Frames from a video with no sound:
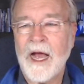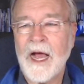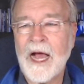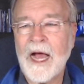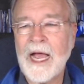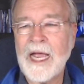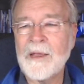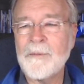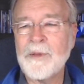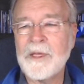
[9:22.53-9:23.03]

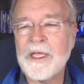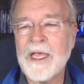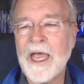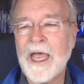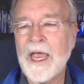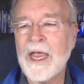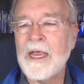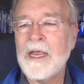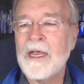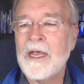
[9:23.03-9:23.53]

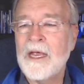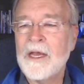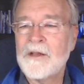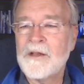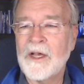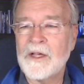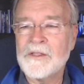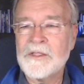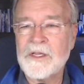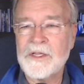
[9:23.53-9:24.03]
IBA
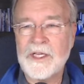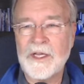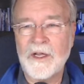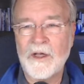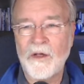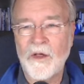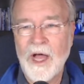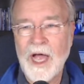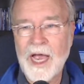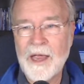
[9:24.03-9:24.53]
does a
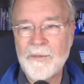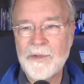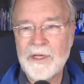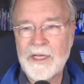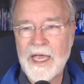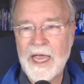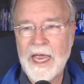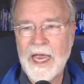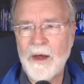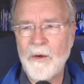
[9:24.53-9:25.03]
deal.
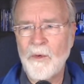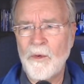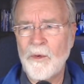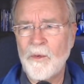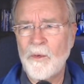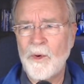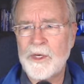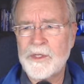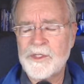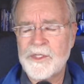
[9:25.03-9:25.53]
IBA,
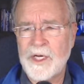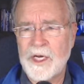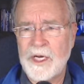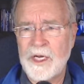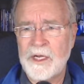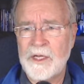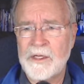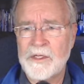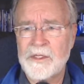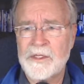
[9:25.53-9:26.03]
which
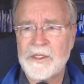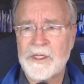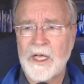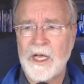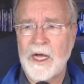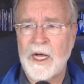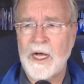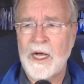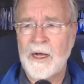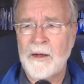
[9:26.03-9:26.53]
is
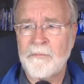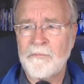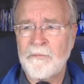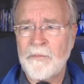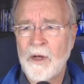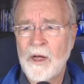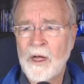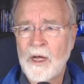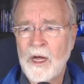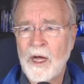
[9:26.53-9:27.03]

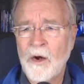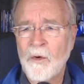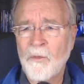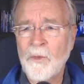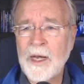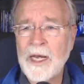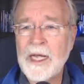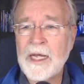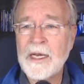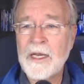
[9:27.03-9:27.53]
a
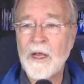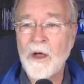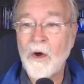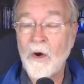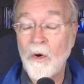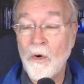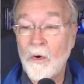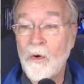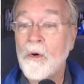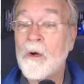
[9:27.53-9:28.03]

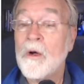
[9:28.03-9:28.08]
radio